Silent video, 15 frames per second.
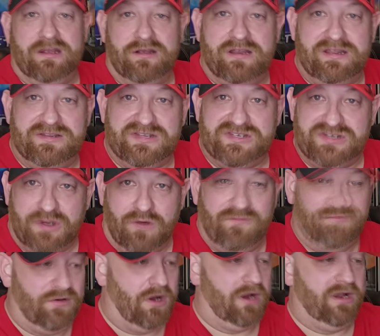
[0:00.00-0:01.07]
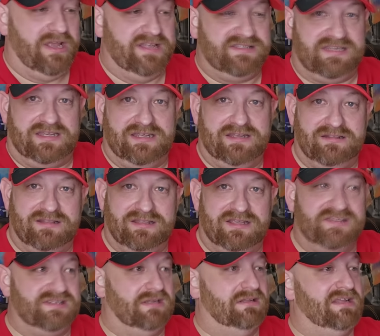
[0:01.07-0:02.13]
There it is so far. It's in
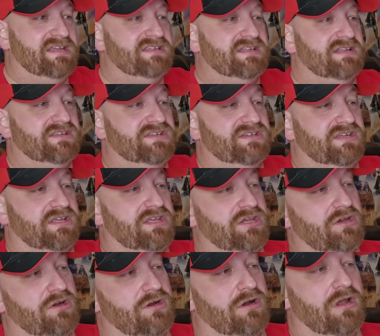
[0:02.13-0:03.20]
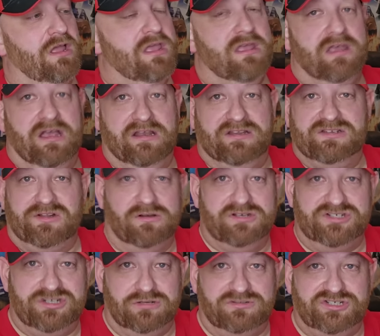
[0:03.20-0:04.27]
this, at least it's secure, and as long
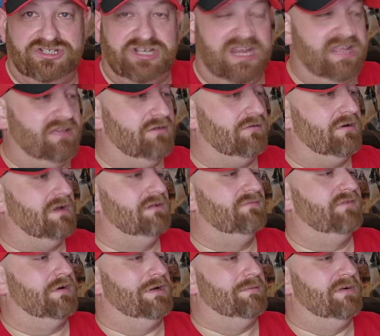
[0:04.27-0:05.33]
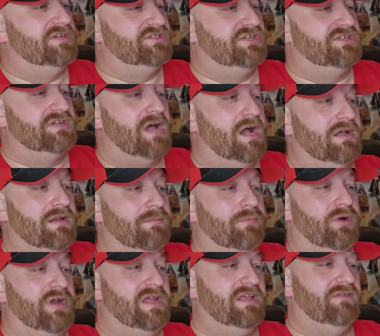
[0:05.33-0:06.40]
as you don't shake it around very much, it's not going to
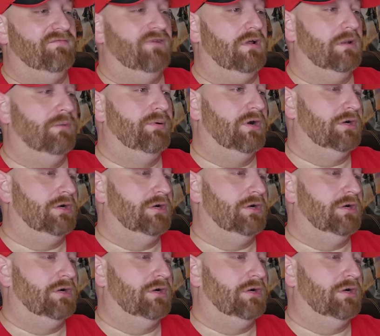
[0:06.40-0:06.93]
break and fall